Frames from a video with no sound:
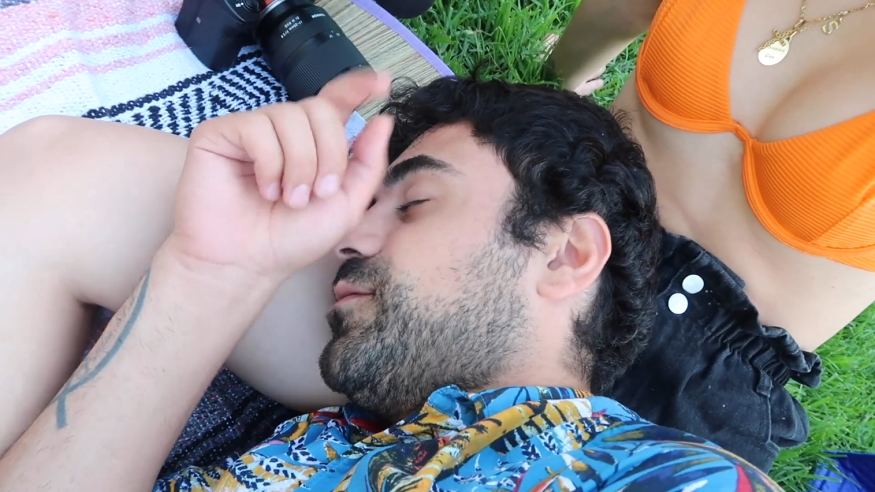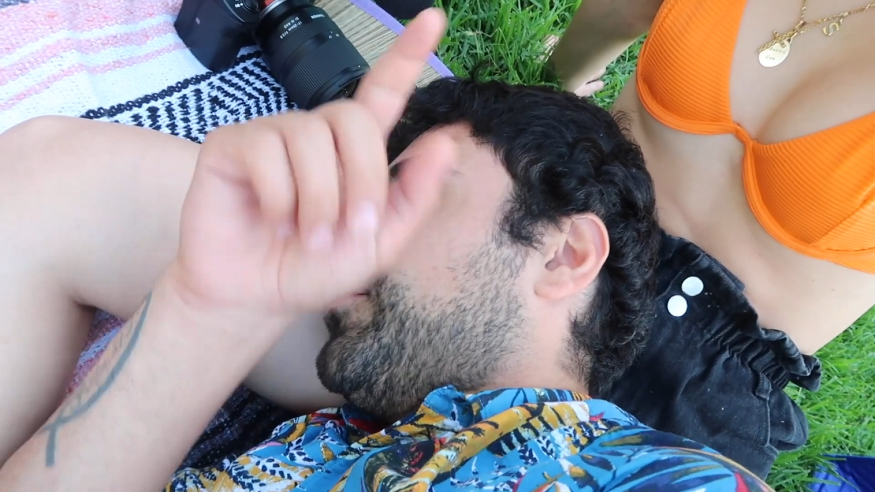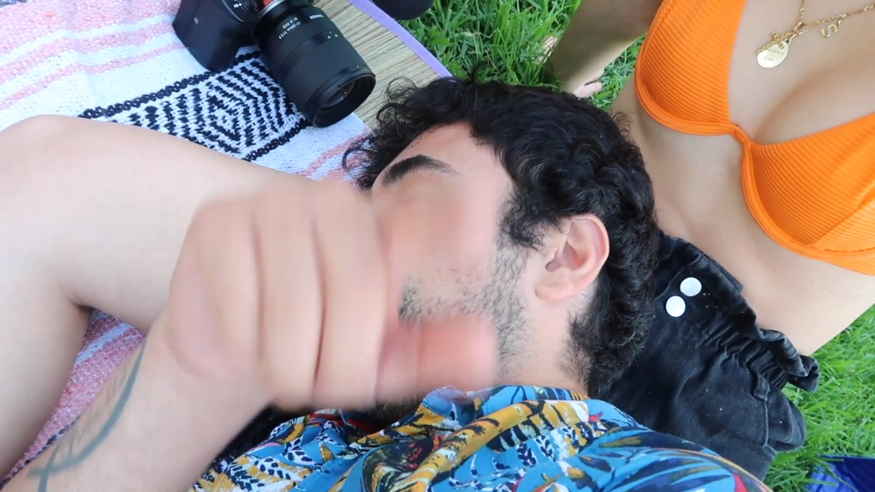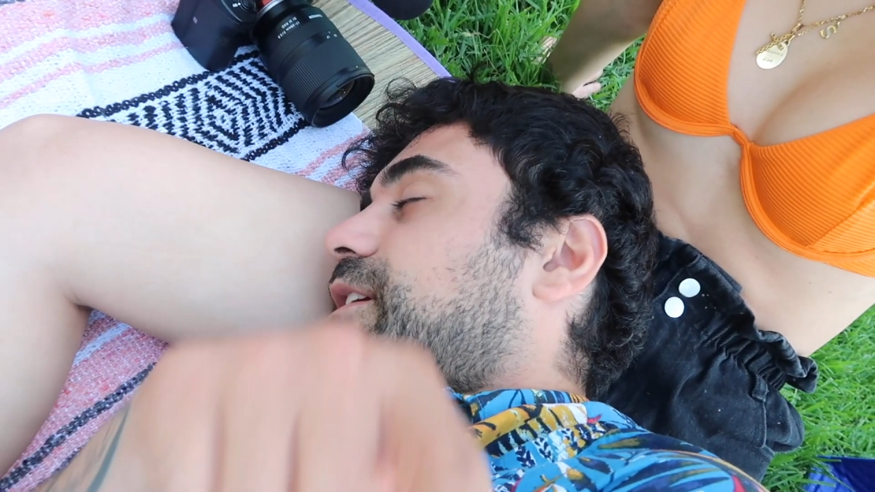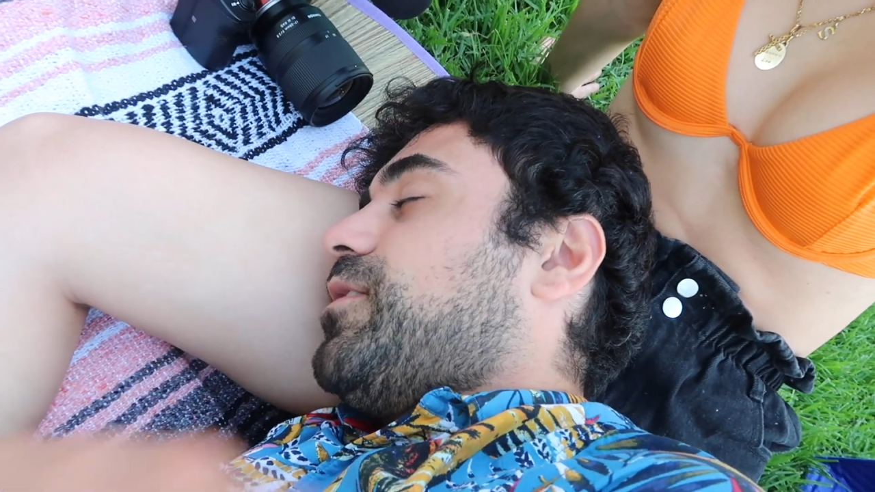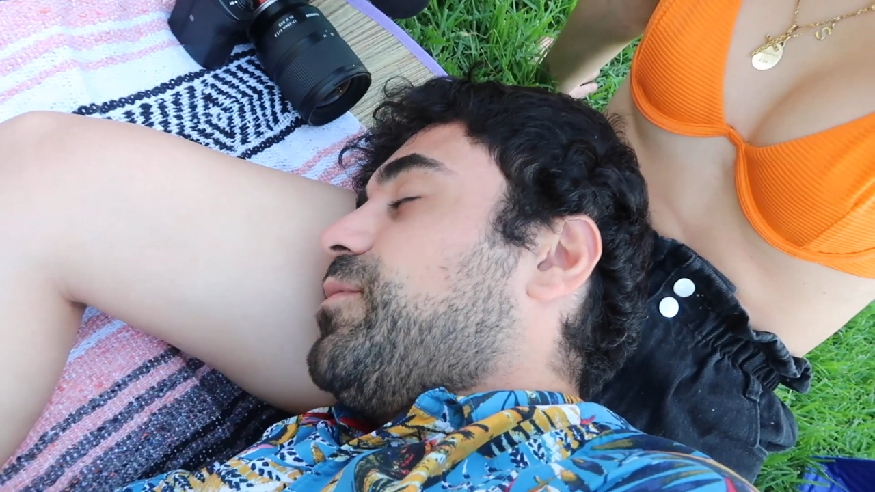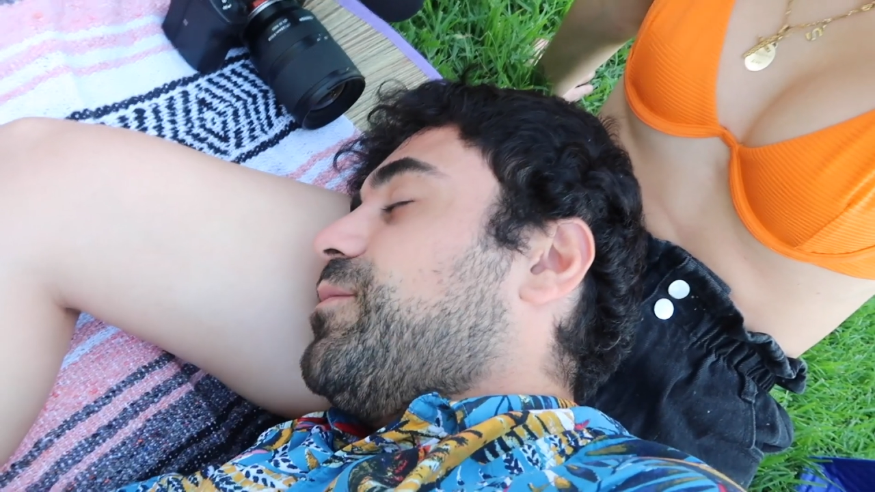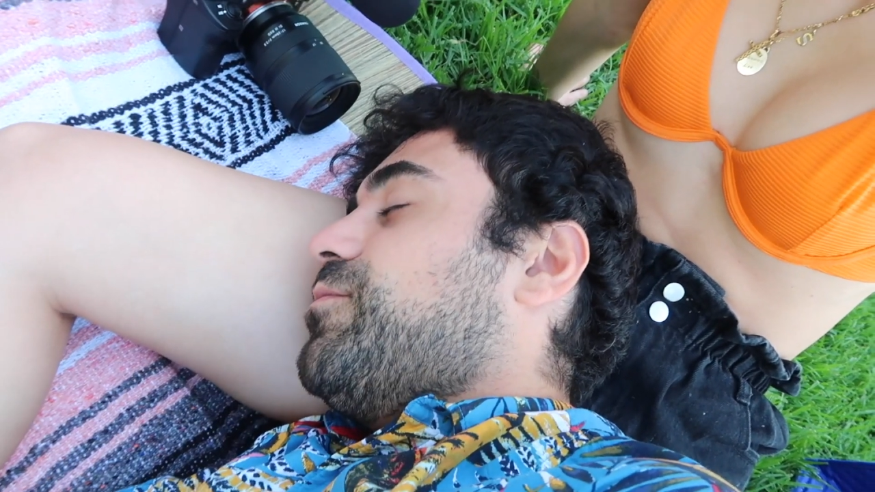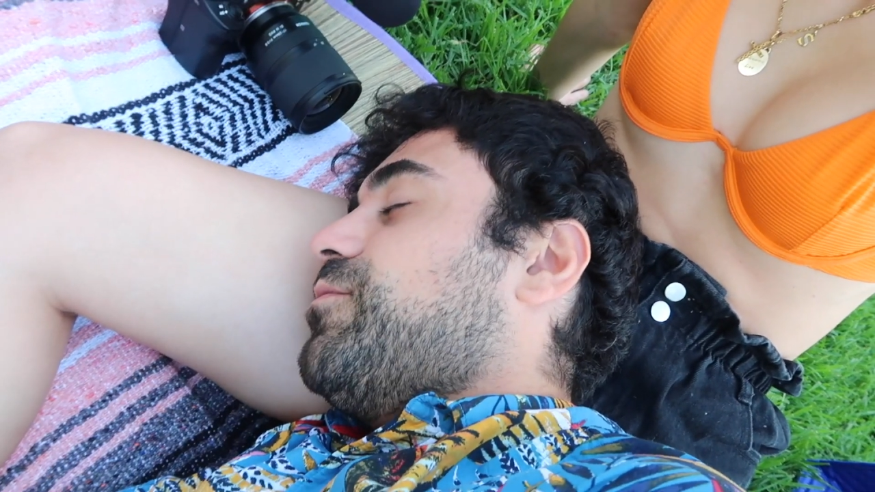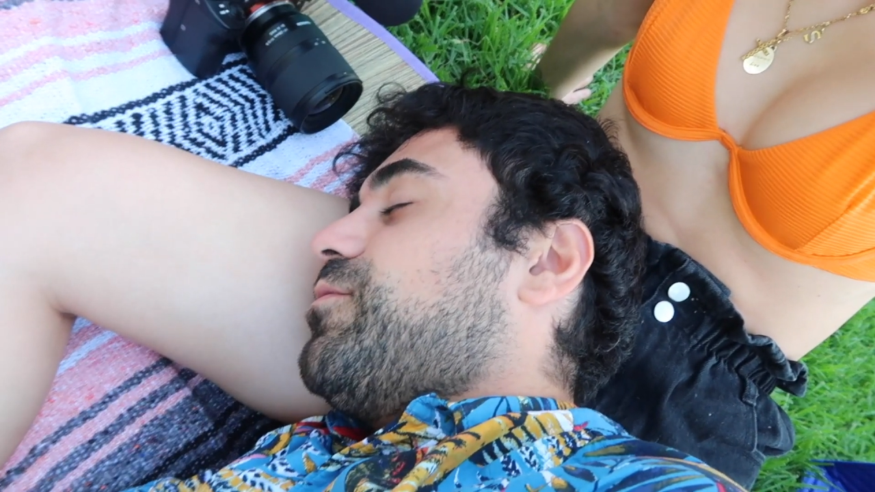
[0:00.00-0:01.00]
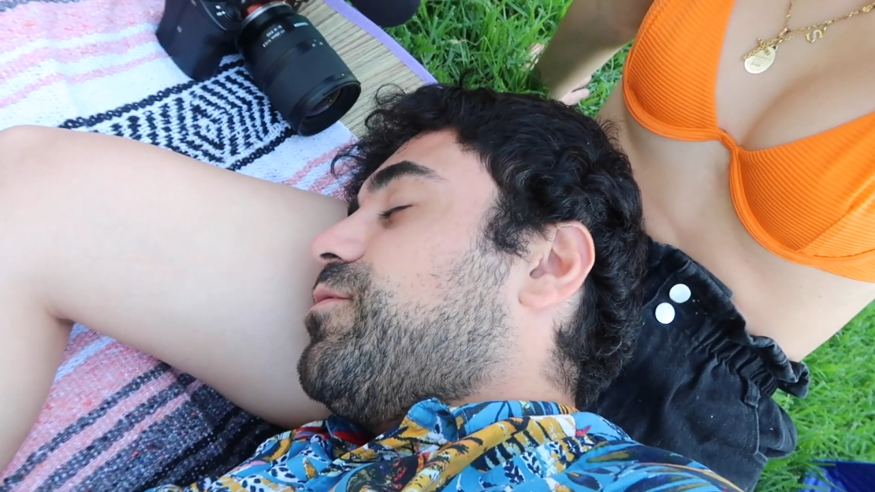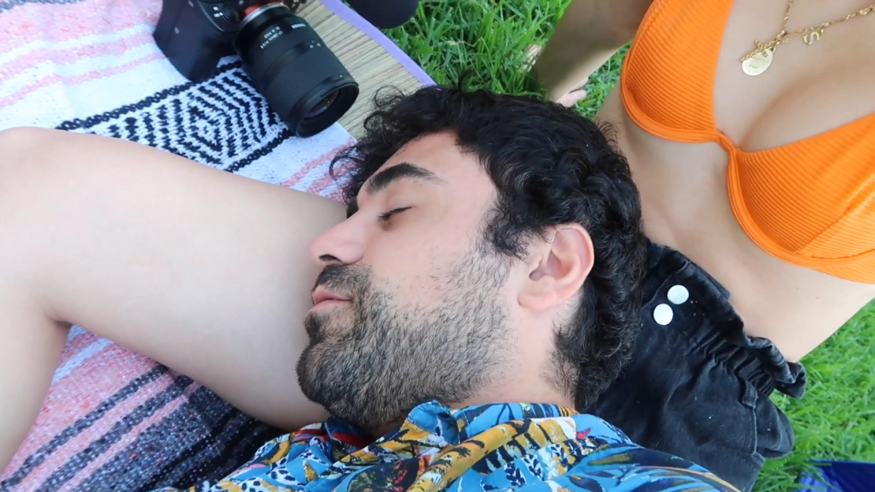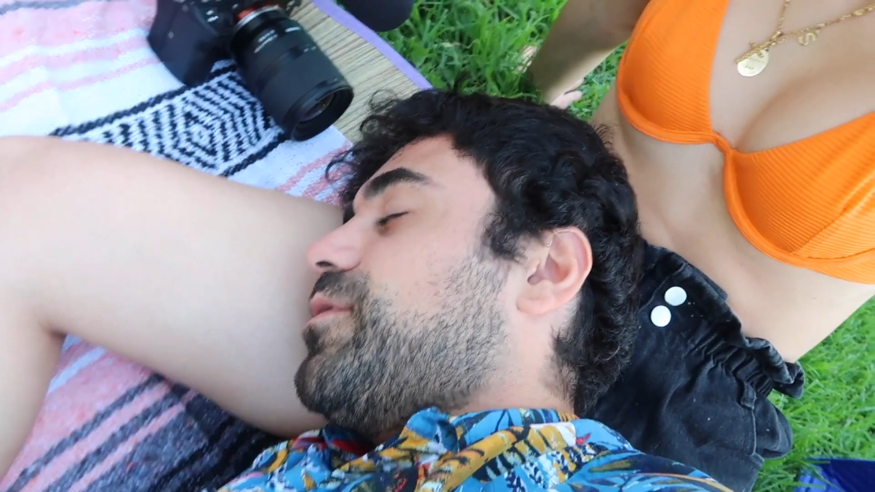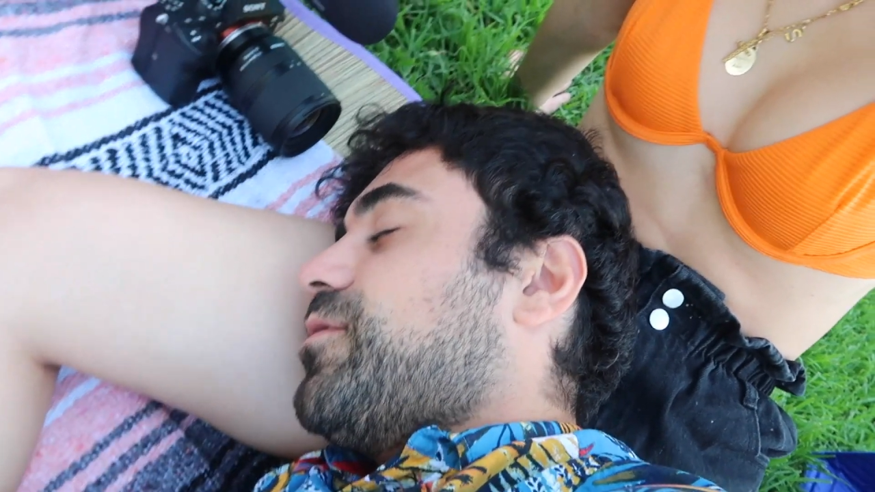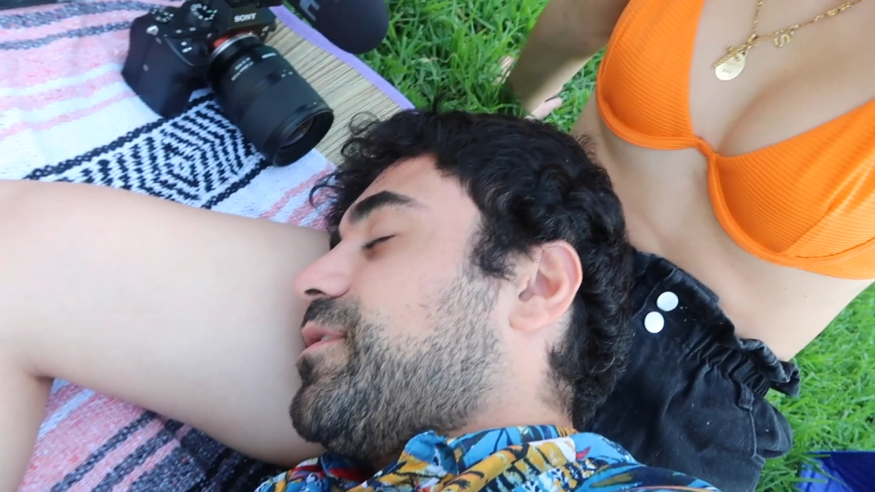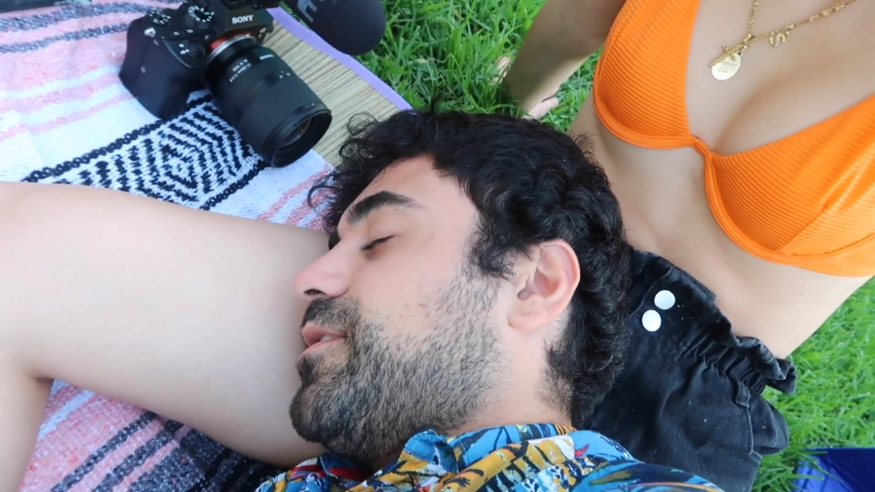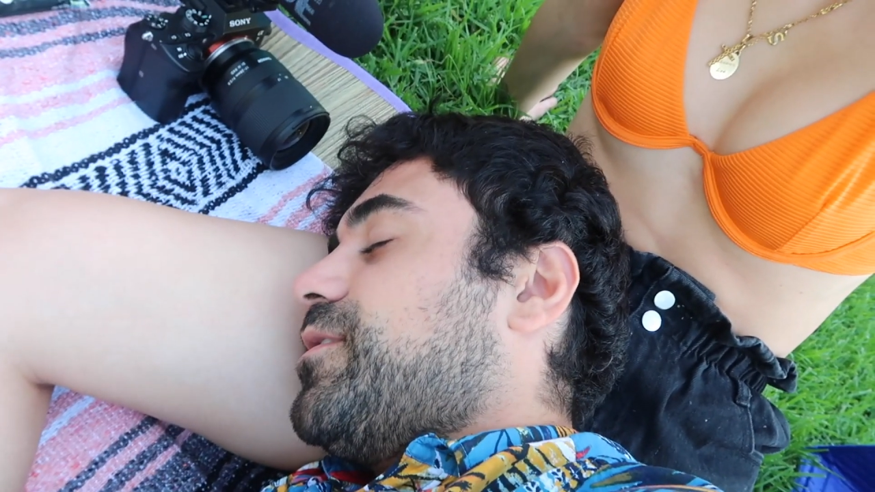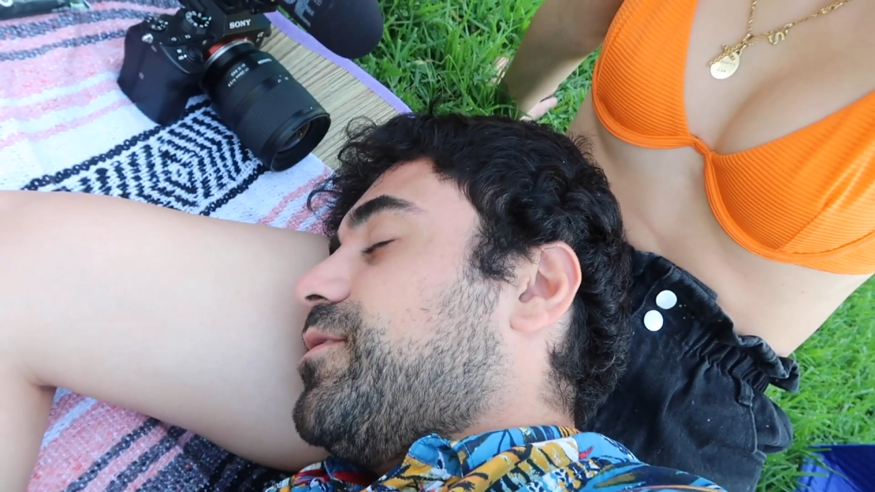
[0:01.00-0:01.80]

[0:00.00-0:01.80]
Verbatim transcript: Well, I hear people going around